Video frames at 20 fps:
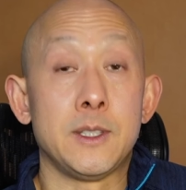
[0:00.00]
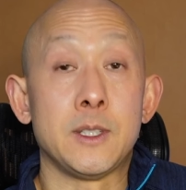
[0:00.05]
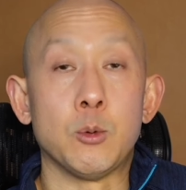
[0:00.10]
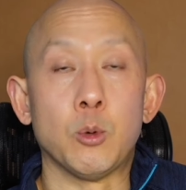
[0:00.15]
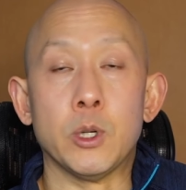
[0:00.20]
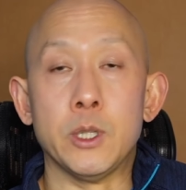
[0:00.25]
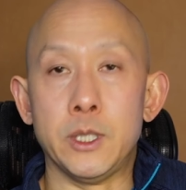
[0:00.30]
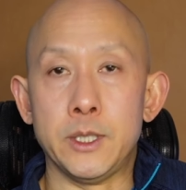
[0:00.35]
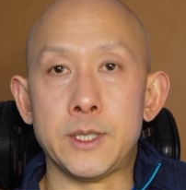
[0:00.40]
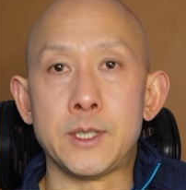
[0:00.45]
or
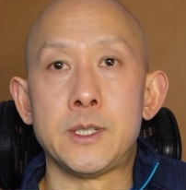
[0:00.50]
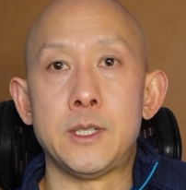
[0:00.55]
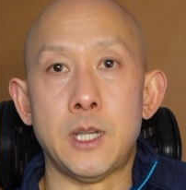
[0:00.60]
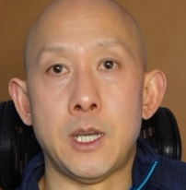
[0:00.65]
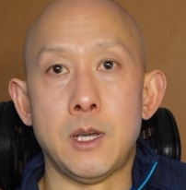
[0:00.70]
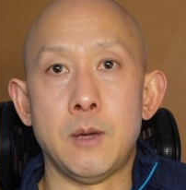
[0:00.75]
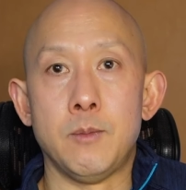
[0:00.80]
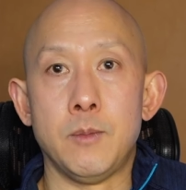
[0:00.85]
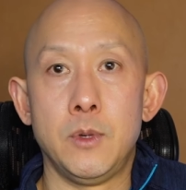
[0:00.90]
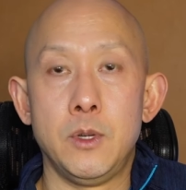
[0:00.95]
at least
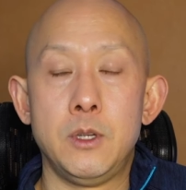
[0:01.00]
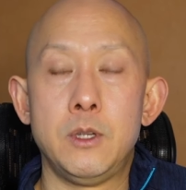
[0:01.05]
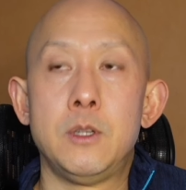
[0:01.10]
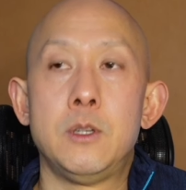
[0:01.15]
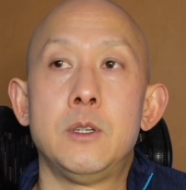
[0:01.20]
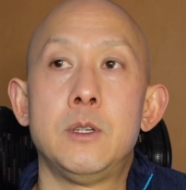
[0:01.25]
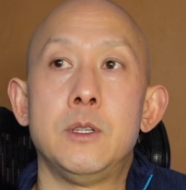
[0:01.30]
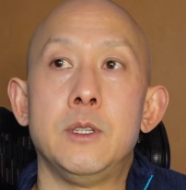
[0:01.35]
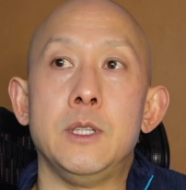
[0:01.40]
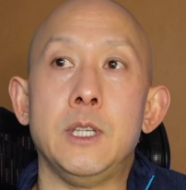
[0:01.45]
stem
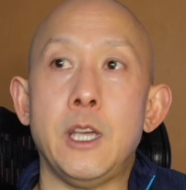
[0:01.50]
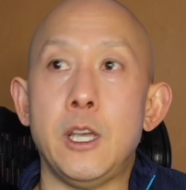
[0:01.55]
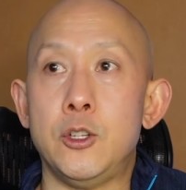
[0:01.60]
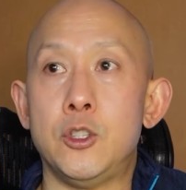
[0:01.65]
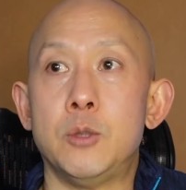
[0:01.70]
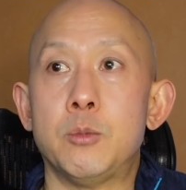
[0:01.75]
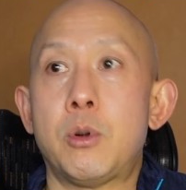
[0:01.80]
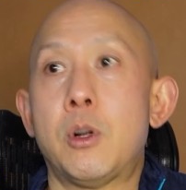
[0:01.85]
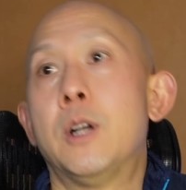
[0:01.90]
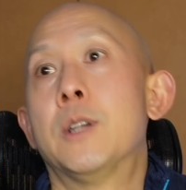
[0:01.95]
the
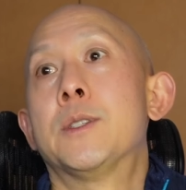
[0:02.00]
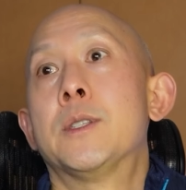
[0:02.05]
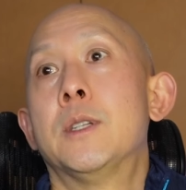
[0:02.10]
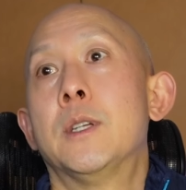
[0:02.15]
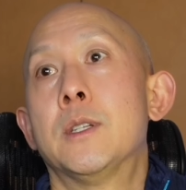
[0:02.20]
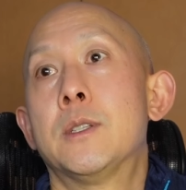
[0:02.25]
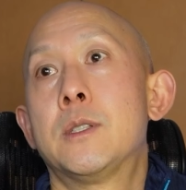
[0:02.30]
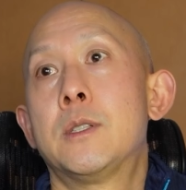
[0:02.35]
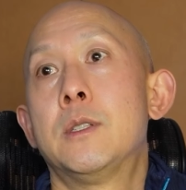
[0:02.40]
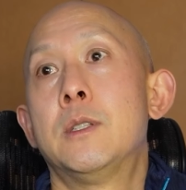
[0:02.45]
aging
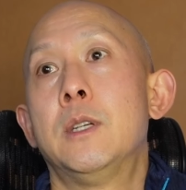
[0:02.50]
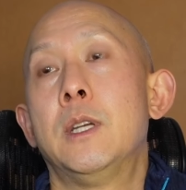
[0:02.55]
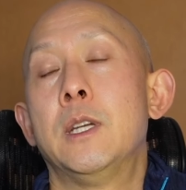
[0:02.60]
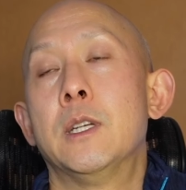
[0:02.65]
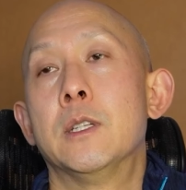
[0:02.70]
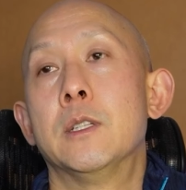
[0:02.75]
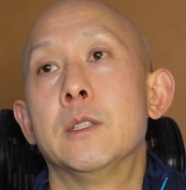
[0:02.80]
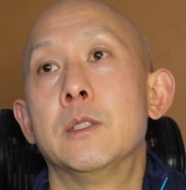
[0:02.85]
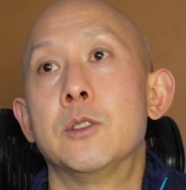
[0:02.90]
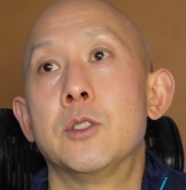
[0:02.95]
process,
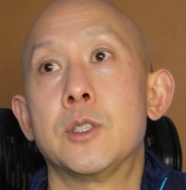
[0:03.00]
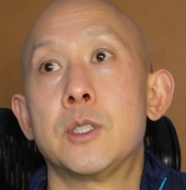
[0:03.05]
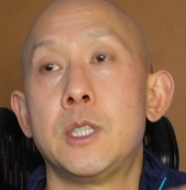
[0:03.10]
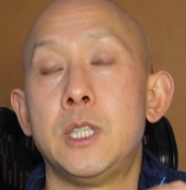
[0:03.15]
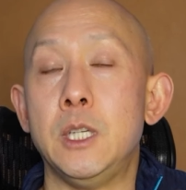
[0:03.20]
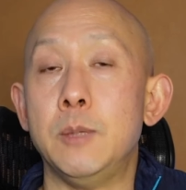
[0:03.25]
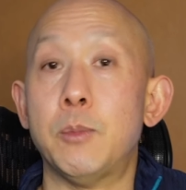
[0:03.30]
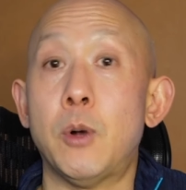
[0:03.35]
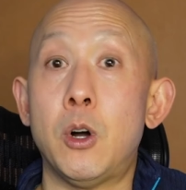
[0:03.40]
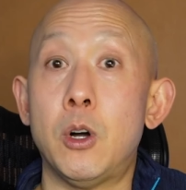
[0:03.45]
and just
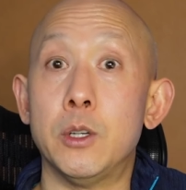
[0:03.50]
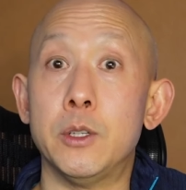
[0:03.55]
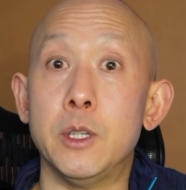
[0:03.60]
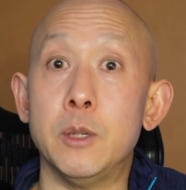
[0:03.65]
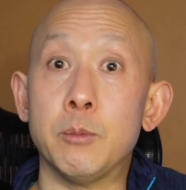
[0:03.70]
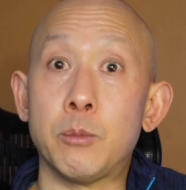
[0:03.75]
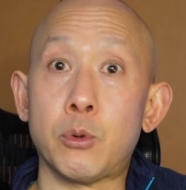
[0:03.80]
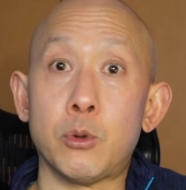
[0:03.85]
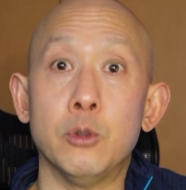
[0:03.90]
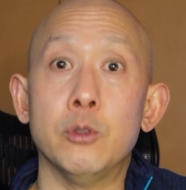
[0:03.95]
keep on
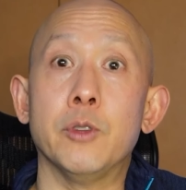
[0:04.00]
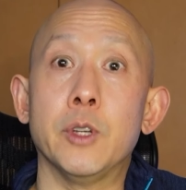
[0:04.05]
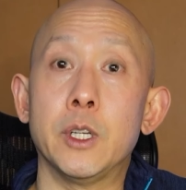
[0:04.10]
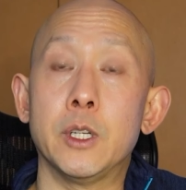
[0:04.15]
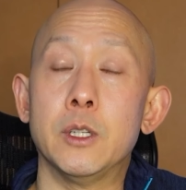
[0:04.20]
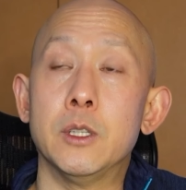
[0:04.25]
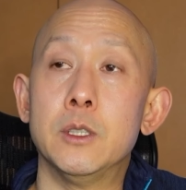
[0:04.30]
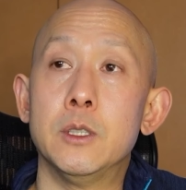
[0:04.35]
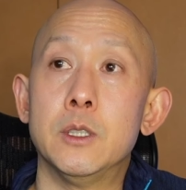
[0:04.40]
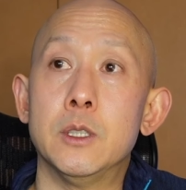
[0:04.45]

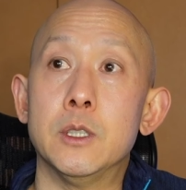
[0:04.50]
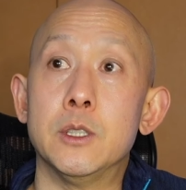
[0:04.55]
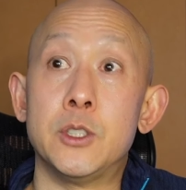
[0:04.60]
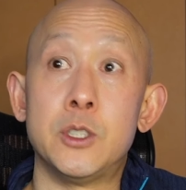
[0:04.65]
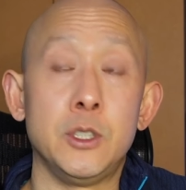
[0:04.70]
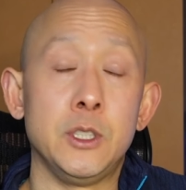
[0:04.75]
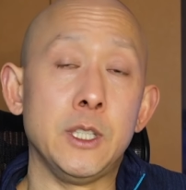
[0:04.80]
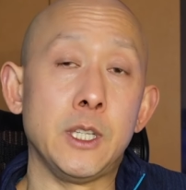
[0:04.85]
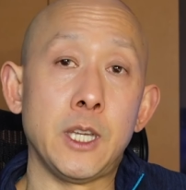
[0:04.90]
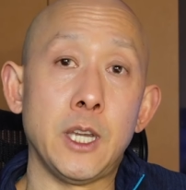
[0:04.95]
improving
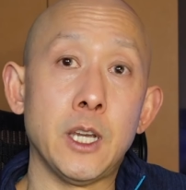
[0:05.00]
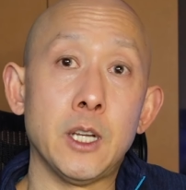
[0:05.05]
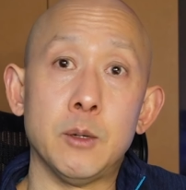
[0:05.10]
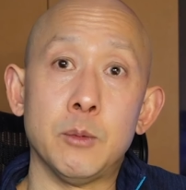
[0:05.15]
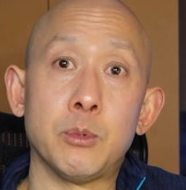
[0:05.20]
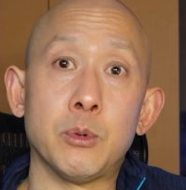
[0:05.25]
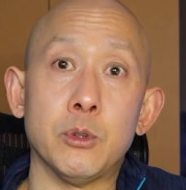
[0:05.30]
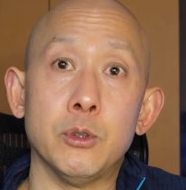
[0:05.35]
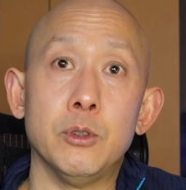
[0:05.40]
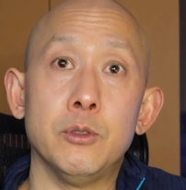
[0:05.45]
until you can
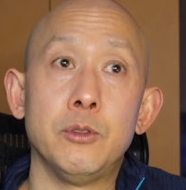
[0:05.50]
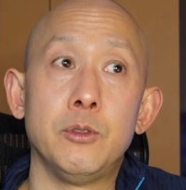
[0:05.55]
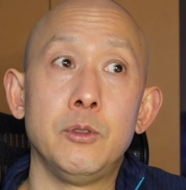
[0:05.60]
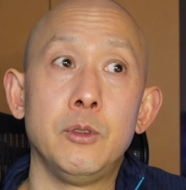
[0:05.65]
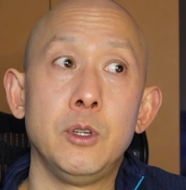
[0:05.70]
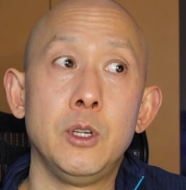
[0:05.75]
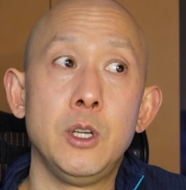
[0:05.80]
improve.